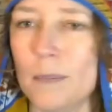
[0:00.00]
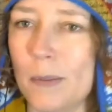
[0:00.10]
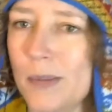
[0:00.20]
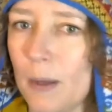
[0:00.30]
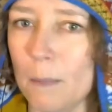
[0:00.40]

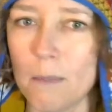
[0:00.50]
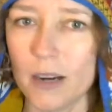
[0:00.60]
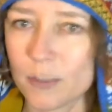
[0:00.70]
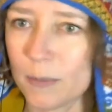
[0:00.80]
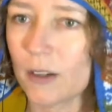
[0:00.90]
I'm in a
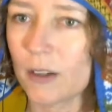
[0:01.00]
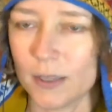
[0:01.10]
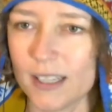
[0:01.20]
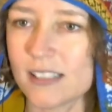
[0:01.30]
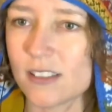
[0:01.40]
much better
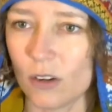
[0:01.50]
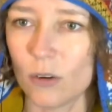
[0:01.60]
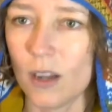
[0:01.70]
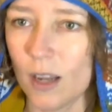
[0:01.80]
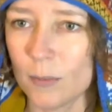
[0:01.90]
place.
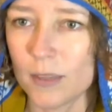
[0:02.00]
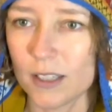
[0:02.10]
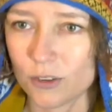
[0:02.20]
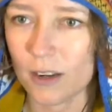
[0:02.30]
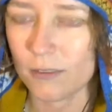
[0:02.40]
So I'm going
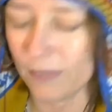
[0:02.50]
to try